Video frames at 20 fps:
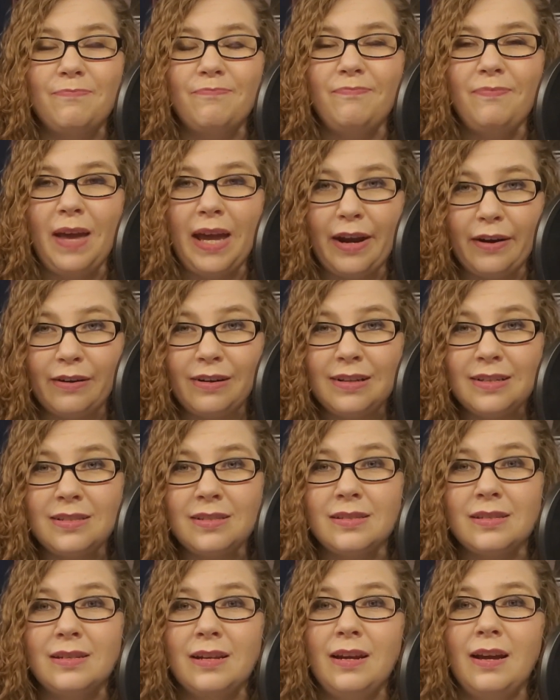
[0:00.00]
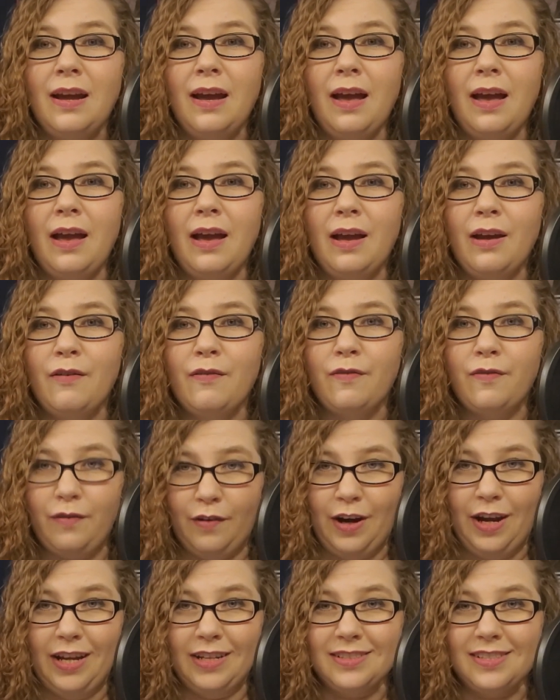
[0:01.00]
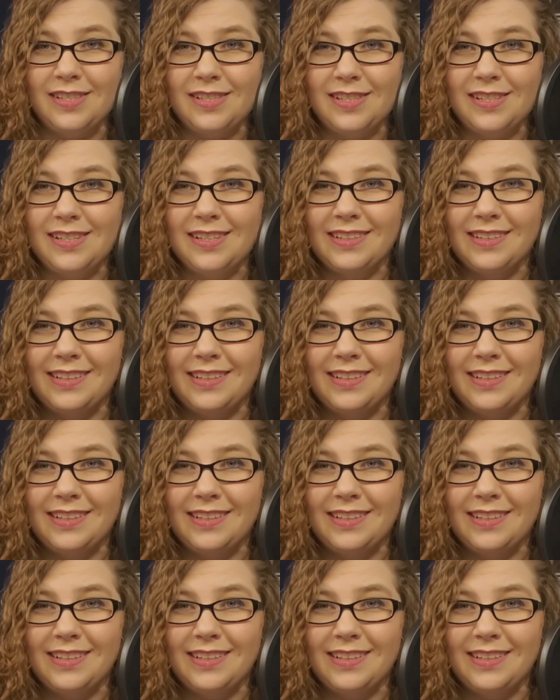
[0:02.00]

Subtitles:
Paris, France,